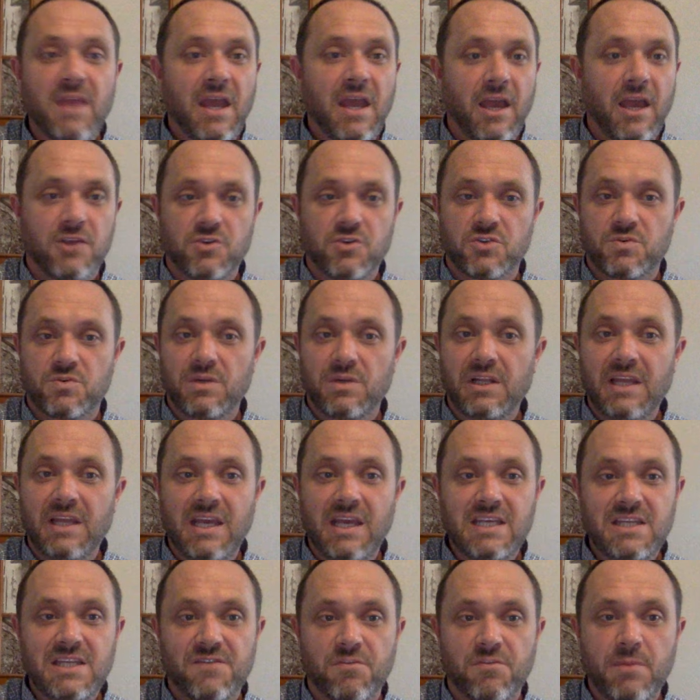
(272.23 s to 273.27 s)
And so it's really
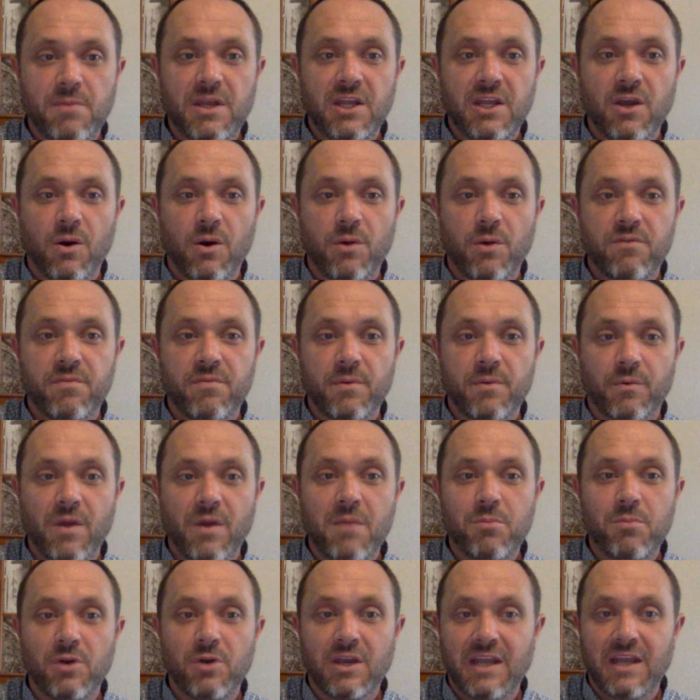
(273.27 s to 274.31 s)
easy for me to go in from the
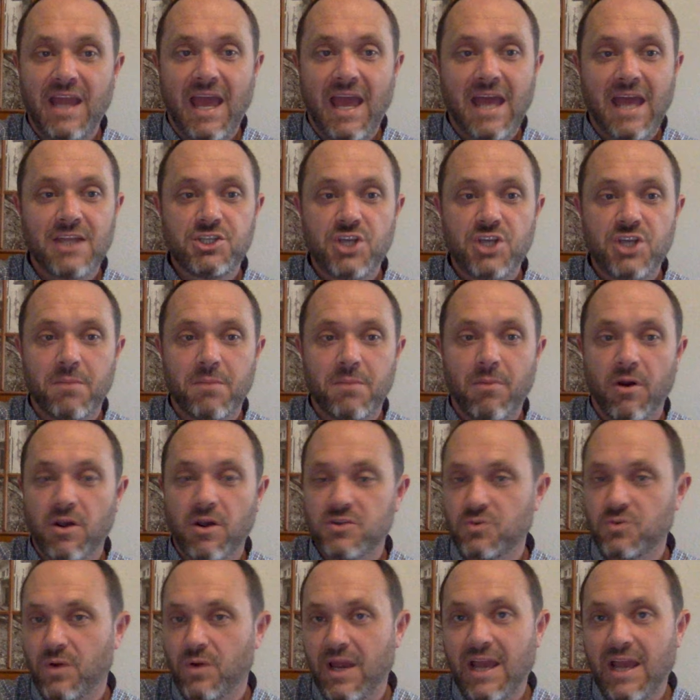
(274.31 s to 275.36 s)
gradebook and add check marks
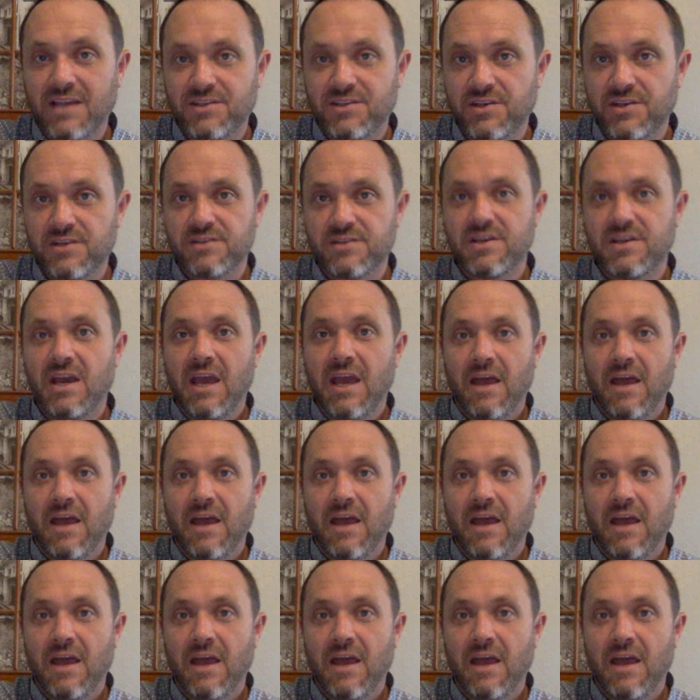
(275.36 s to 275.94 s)
or X's.